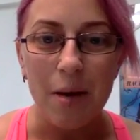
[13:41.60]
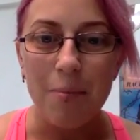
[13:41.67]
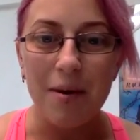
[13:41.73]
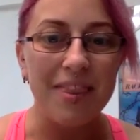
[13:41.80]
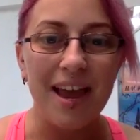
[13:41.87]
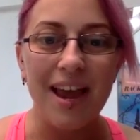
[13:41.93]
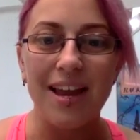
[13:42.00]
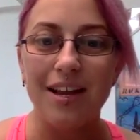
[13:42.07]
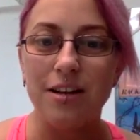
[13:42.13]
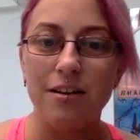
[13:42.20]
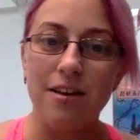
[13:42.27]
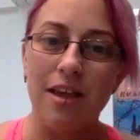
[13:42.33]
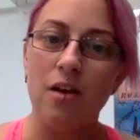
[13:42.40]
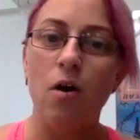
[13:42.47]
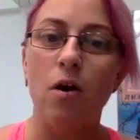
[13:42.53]
but they, right.
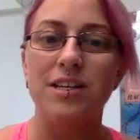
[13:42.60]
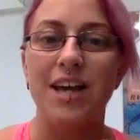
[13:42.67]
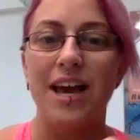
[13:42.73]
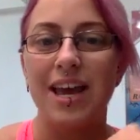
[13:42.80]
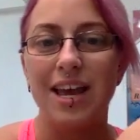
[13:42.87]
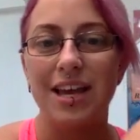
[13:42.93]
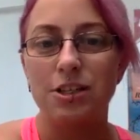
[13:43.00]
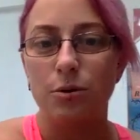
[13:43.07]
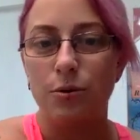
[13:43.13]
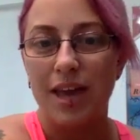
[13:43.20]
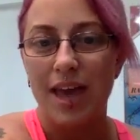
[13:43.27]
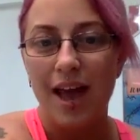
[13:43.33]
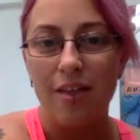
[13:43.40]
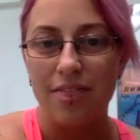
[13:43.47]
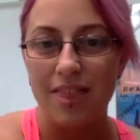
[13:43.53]
are not taking into
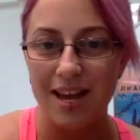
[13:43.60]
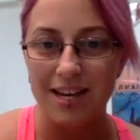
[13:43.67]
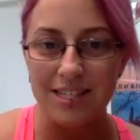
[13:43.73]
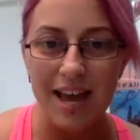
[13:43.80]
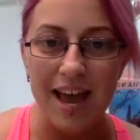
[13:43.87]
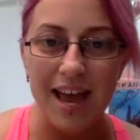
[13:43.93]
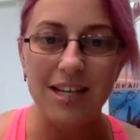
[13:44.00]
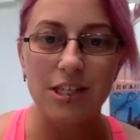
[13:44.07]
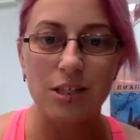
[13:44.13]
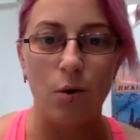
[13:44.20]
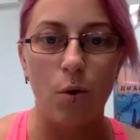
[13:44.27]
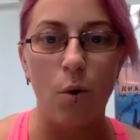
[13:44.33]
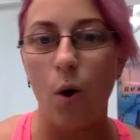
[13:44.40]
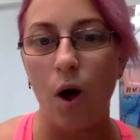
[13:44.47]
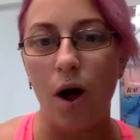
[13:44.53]
account their debt
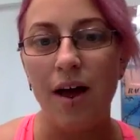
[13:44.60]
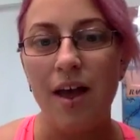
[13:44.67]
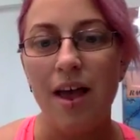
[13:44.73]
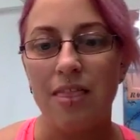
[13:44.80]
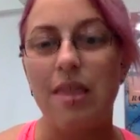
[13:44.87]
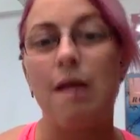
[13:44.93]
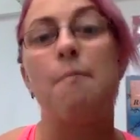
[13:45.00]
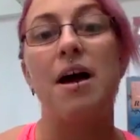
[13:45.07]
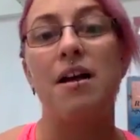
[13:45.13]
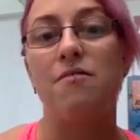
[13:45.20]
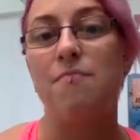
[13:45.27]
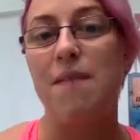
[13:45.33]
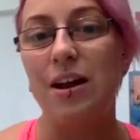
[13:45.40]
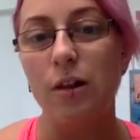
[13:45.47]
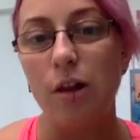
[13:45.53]
or they might have
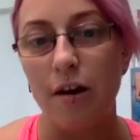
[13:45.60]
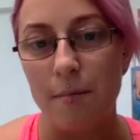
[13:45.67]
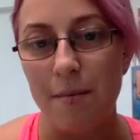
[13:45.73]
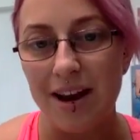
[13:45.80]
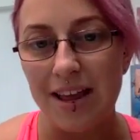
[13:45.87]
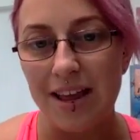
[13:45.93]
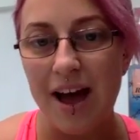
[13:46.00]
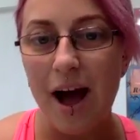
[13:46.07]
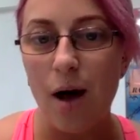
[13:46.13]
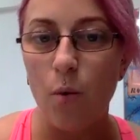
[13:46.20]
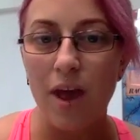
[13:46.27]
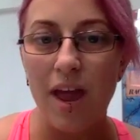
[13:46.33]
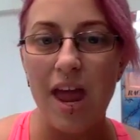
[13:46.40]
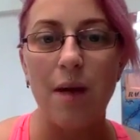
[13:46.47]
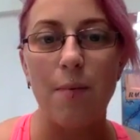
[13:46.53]
made a lot of money that
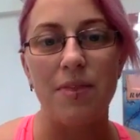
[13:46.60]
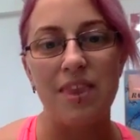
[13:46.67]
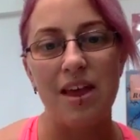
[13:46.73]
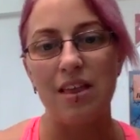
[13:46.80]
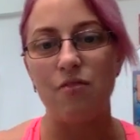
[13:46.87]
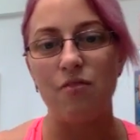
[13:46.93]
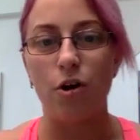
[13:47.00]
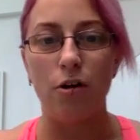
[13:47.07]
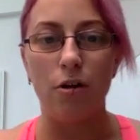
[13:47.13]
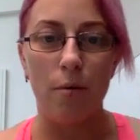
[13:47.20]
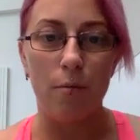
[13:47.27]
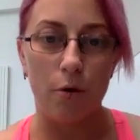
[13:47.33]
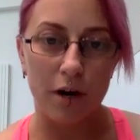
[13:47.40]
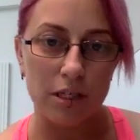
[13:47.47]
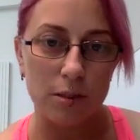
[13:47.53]
week but then they've got a lot
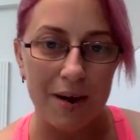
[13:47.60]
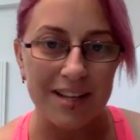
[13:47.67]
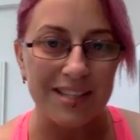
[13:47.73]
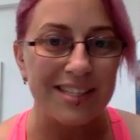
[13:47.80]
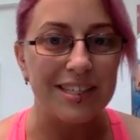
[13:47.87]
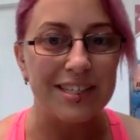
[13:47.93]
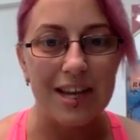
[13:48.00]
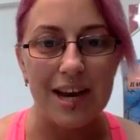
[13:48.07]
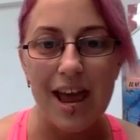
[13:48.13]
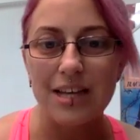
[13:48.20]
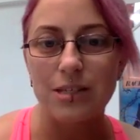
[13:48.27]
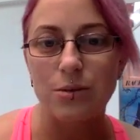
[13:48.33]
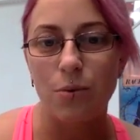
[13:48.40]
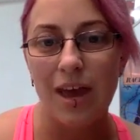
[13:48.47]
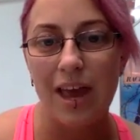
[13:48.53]
more expenses the
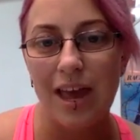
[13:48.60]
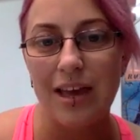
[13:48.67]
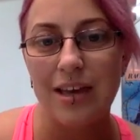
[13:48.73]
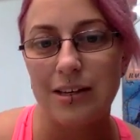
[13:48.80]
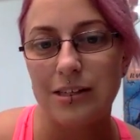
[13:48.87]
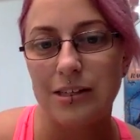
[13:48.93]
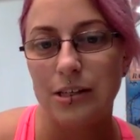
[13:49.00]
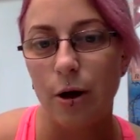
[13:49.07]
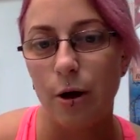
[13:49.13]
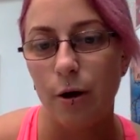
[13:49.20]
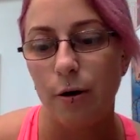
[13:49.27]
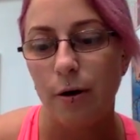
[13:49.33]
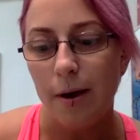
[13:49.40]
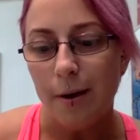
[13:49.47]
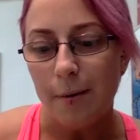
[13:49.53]
next week so
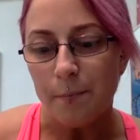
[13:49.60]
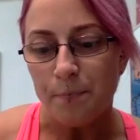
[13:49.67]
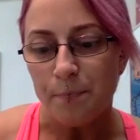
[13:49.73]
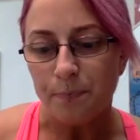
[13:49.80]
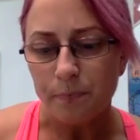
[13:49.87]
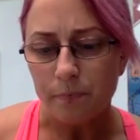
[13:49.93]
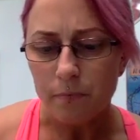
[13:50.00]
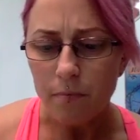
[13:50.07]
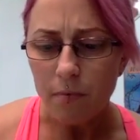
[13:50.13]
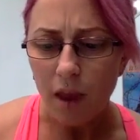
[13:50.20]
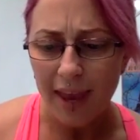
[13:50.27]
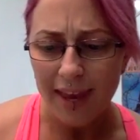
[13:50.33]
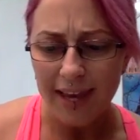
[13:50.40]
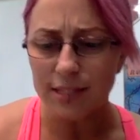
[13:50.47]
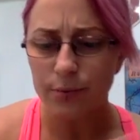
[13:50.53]
yeah.
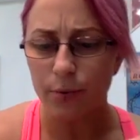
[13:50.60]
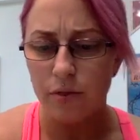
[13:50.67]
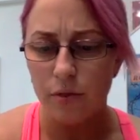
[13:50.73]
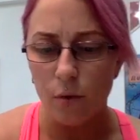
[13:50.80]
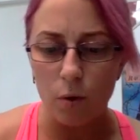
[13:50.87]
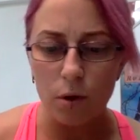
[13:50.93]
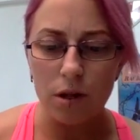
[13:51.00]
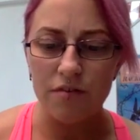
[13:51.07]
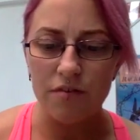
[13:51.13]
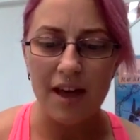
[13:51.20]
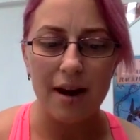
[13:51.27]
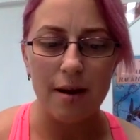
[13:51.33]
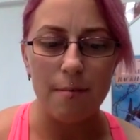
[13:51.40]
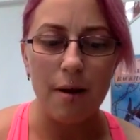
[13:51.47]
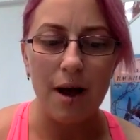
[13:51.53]
I guess with all of
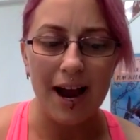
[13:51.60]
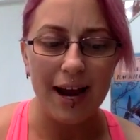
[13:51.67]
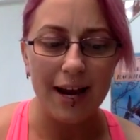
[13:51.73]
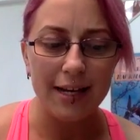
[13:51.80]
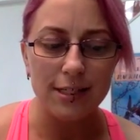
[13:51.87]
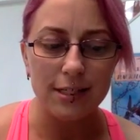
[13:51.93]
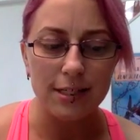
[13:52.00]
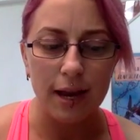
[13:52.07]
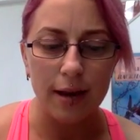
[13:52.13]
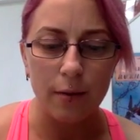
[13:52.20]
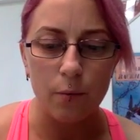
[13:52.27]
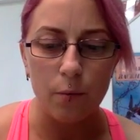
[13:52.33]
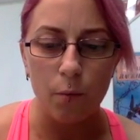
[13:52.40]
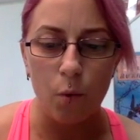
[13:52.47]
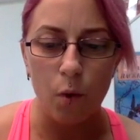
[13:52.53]
that in mind, like
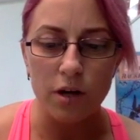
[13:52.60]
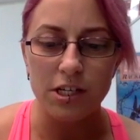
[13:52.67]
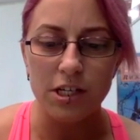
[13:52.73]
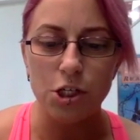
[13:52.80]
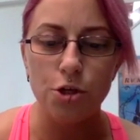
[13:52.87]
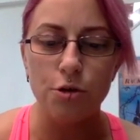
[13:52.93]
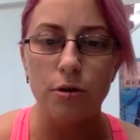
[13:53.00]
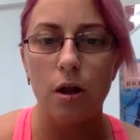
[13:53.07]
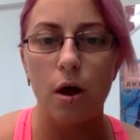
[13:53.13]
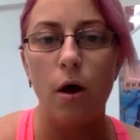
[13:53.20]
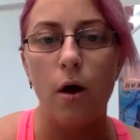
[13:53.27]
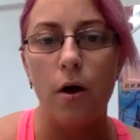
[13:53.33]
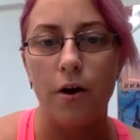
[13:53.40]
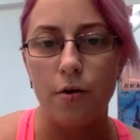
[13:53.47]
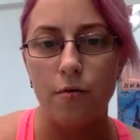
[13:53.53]
what did you
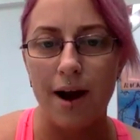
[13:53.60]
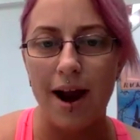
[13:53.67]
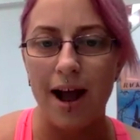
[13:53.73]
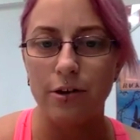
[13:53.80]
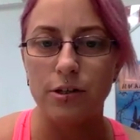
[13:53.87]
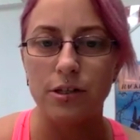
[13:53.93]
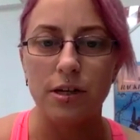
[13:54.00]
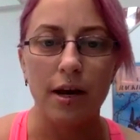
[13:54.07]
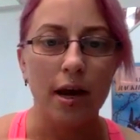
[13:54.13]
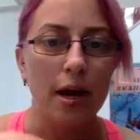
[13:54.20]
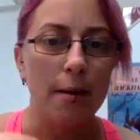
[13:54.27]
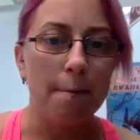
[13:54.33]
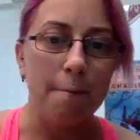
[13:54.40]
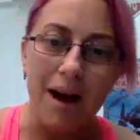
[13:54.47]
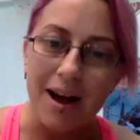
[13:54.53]
learn around
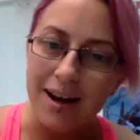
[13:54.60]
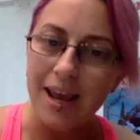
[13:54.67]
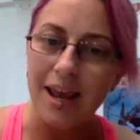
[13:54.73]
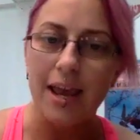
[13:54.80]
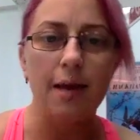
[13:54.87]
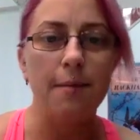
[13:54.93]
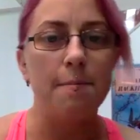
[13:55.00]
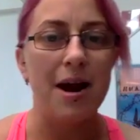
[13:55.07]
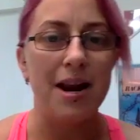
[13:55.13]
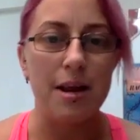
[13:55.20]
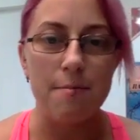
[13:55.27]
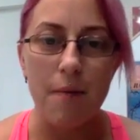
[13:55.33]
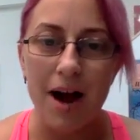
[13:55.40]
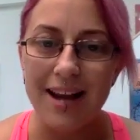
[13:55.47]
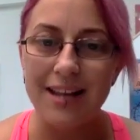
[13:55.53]
money,
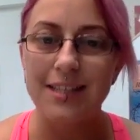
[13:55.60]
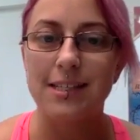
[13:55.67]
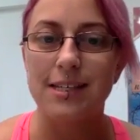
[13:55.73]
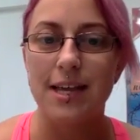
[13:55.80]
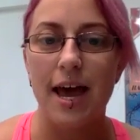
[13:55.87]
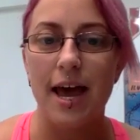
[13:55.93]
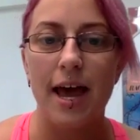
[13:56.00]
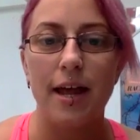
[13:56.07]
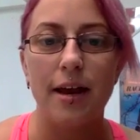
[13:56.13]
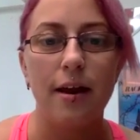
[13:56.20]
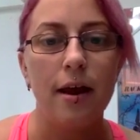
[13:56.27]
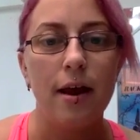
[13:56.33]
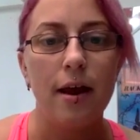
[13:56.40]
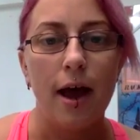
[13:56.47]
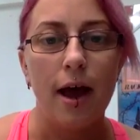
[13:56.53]
money mindset?
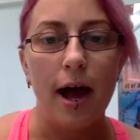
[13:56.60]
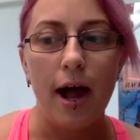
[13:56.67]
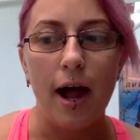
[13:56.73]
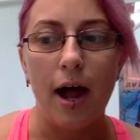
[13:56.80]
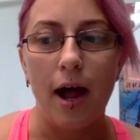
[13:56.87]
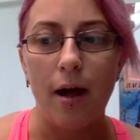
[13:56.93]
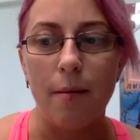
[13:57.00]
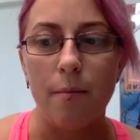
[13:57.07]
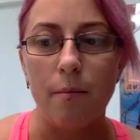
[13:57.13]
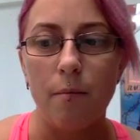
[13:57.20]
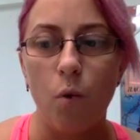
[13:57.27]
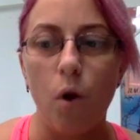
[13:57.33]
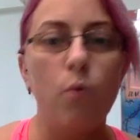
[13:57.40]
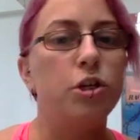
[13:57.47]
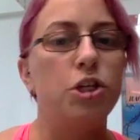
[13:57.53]
Um, yeah.
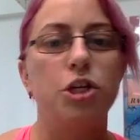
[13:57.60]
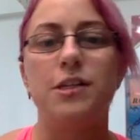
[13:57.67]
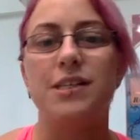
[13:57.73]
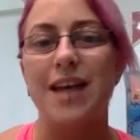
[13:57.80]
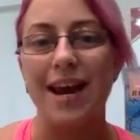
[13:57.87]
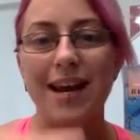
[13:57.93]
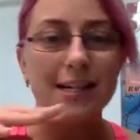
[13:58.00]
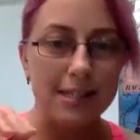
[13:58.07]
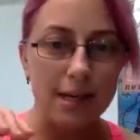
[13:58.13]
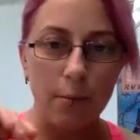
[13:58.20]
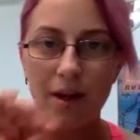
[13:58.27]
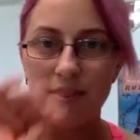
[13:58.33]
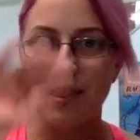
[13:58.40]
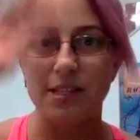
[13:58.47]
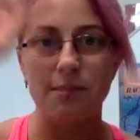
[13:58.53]
What would you say to
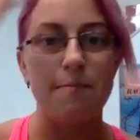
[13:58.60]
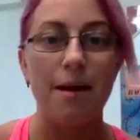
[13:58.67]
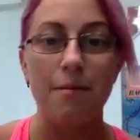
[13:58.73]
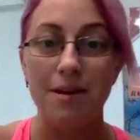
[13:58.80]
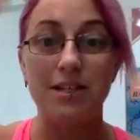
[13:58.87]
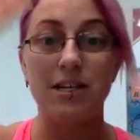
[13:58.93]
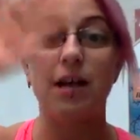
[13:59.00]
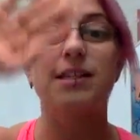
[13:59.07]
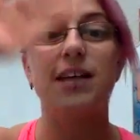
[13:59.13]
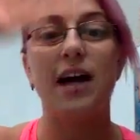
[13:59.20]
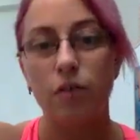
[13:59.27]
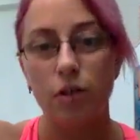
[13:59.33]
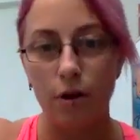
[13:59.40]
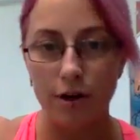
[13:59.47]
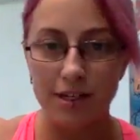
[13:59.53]
someone that maybe does
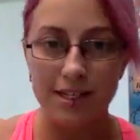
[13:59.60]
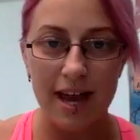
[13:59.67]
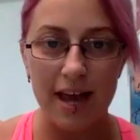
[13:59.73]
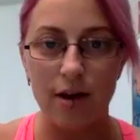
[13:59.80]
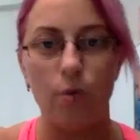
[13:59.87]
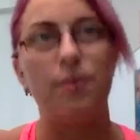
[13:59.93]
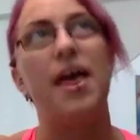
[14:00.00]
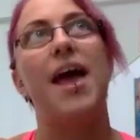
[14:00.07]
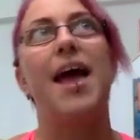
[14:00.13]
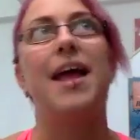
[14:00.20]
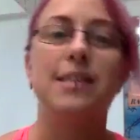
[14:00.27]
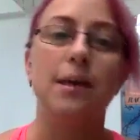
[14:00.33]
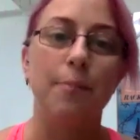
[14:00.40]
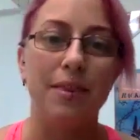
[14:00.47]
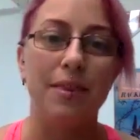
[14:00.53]
have a lot of debt or their
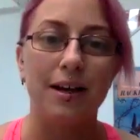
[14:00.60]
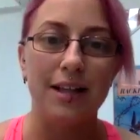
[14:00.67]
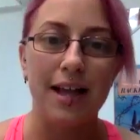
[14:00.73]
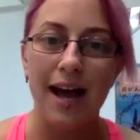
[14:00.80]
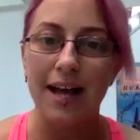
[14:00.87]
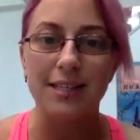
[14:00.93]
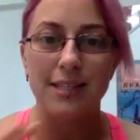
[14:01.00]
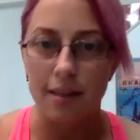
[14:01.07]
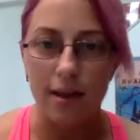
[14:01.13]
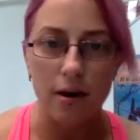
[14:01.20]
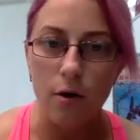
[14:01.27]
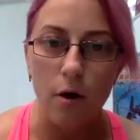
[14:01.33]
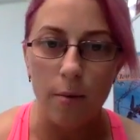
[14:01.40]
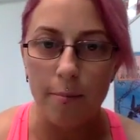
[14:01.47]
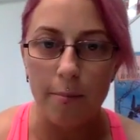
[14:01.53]
head's up in the clouds and they're
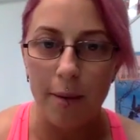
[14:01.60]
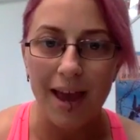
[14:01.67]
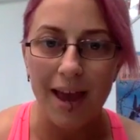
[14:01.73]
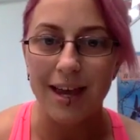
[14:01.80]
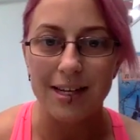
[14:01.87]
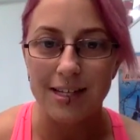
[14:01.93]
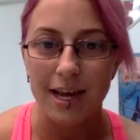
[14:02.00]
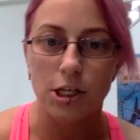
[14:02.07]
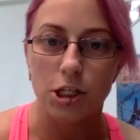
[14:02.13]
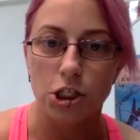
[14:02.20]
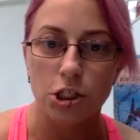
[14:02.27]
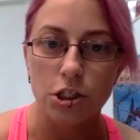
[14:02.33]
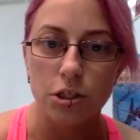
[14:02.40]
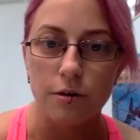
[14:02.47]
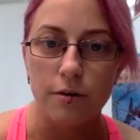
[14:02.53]
not paying
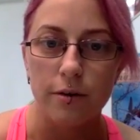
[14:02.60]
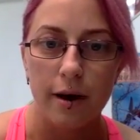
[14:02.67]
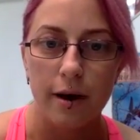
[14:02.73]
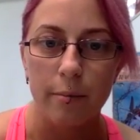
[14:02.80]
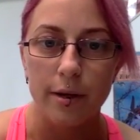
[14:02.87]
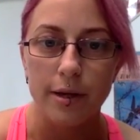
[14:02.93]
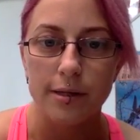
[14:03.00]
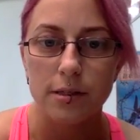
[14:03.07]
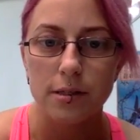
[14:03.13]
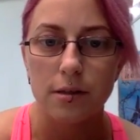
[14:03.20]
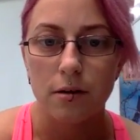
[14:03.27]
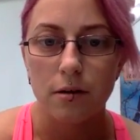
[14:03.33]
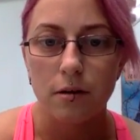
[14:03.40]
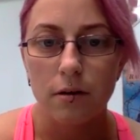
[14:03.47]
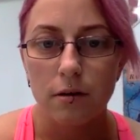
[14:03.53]
attention to the numbers?